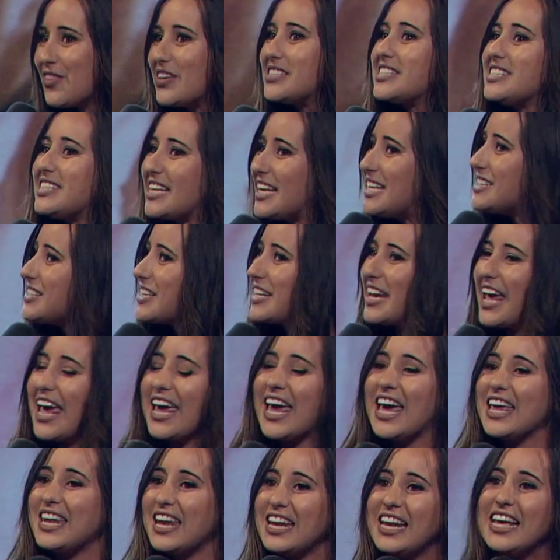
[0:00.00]
in the season
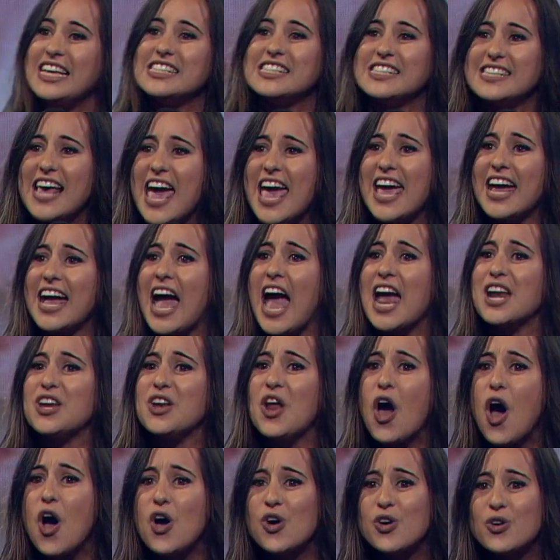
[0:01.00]
ahead and he's saying, I
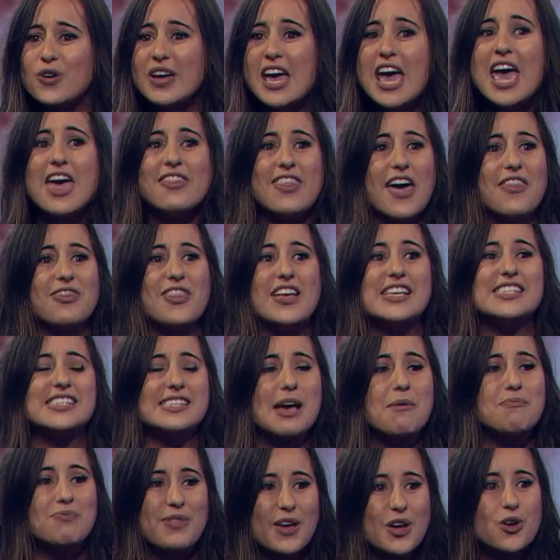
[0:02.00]
know that there's
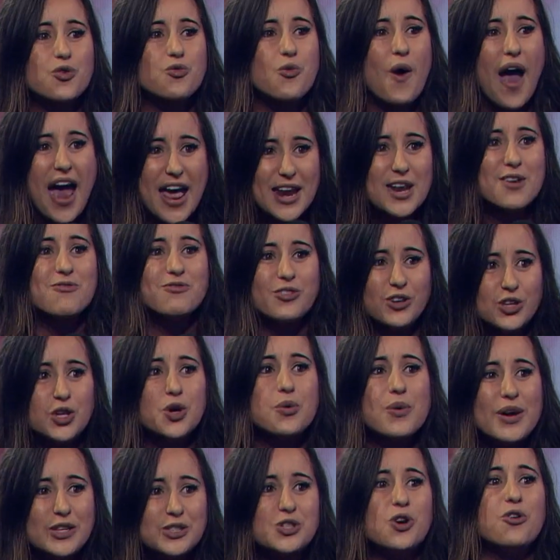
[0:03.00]
something greater for
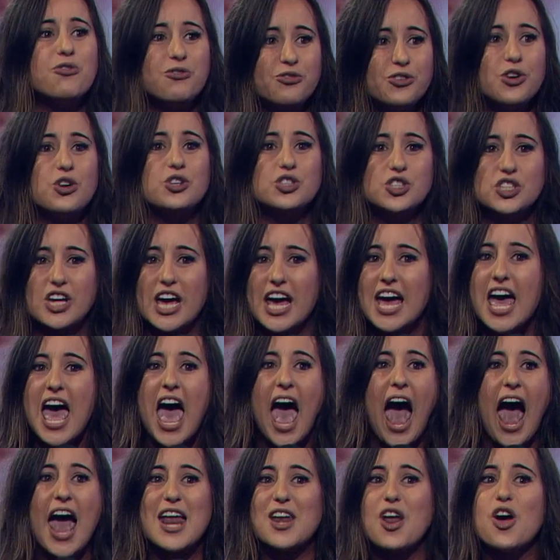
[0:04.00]
you in your future.
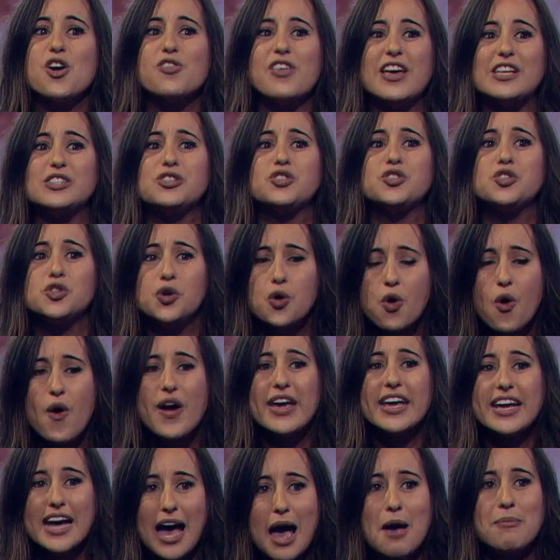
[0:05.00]
I know there's
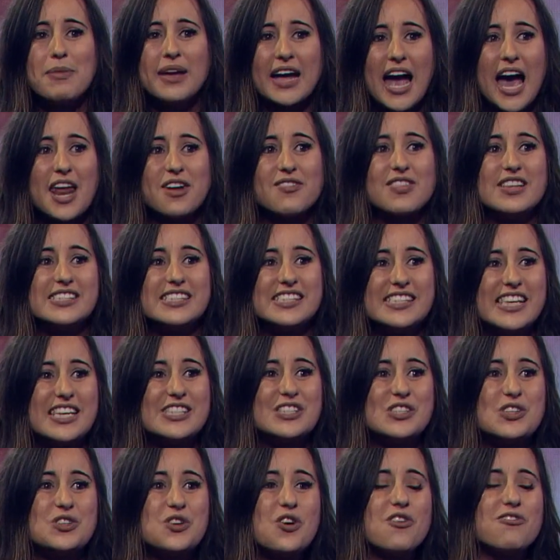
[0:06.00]
joy coming out of the
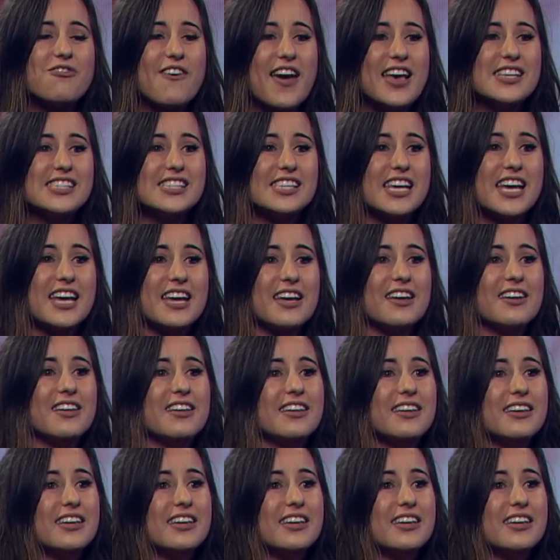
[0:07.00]
season you're facing.